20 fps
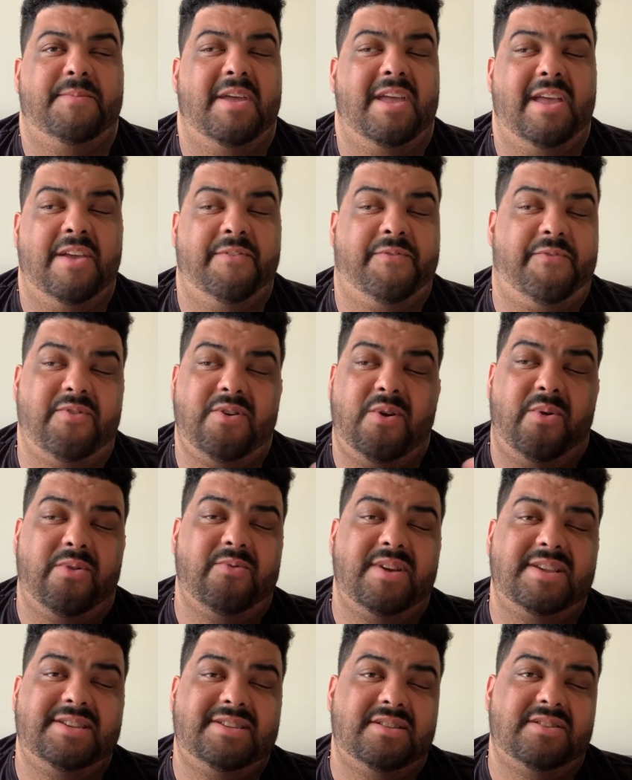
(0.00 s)
If for no other
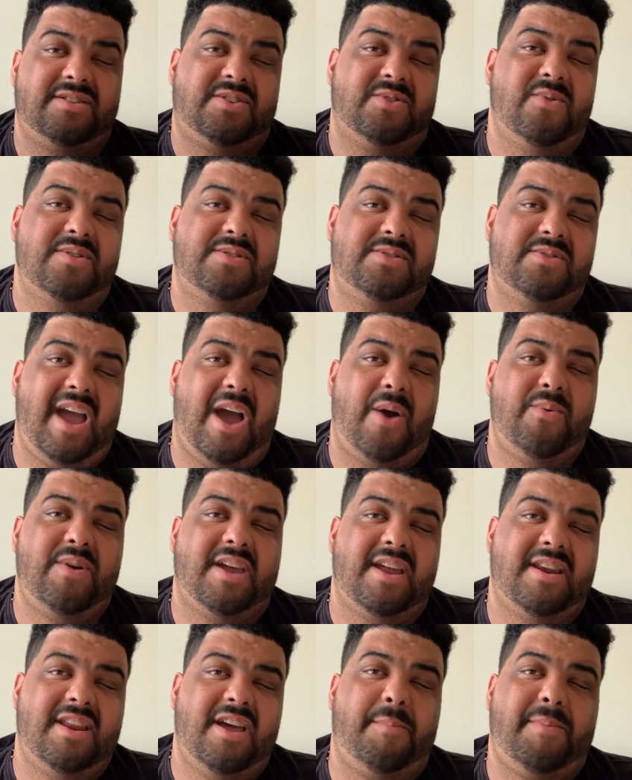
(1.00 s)
reason that stories are how we
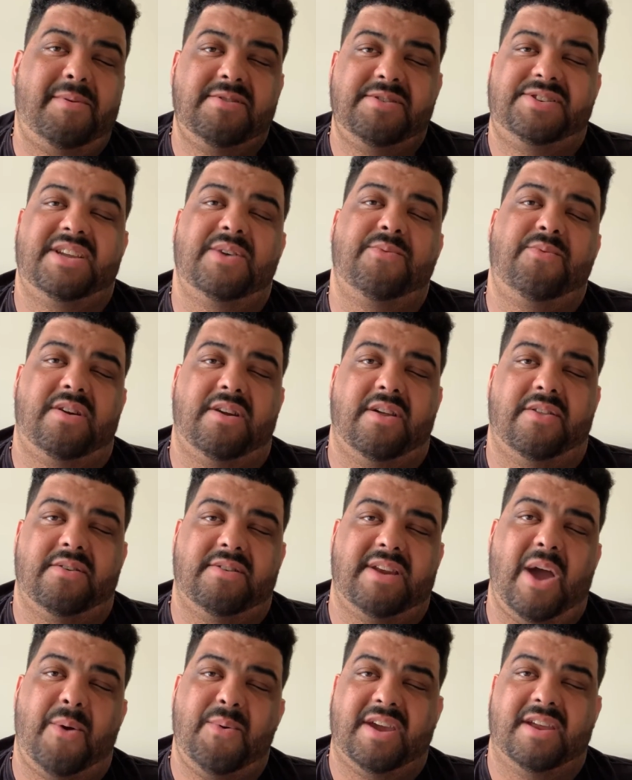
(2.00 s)
kind of help understand one another,
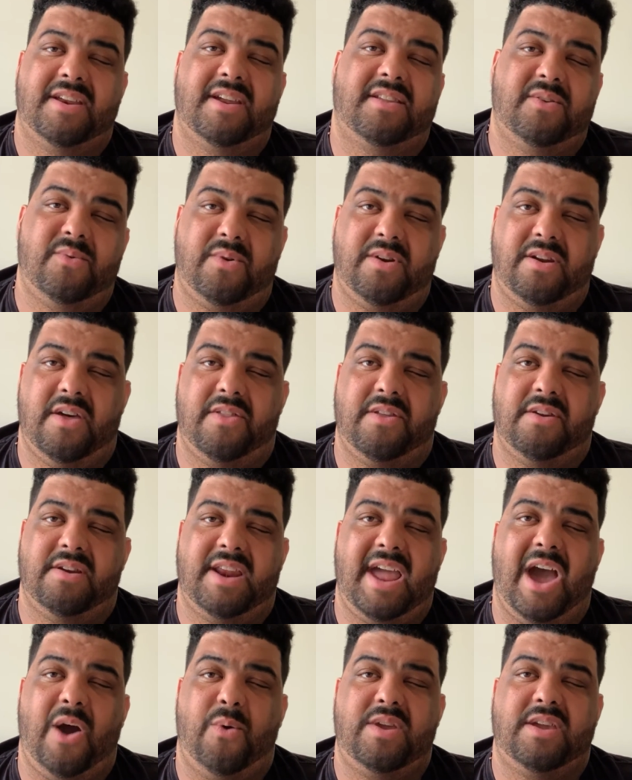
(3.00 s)
and how we connect to one another,
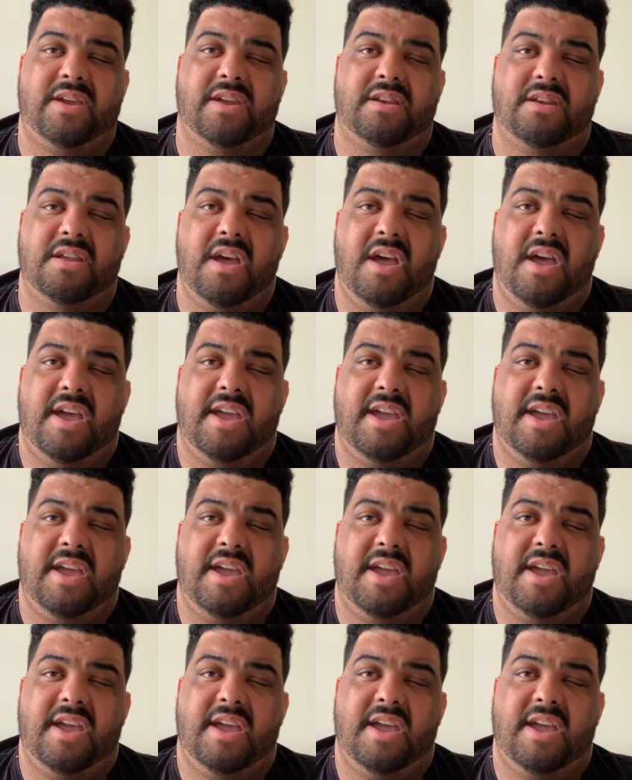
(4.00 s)
and how we can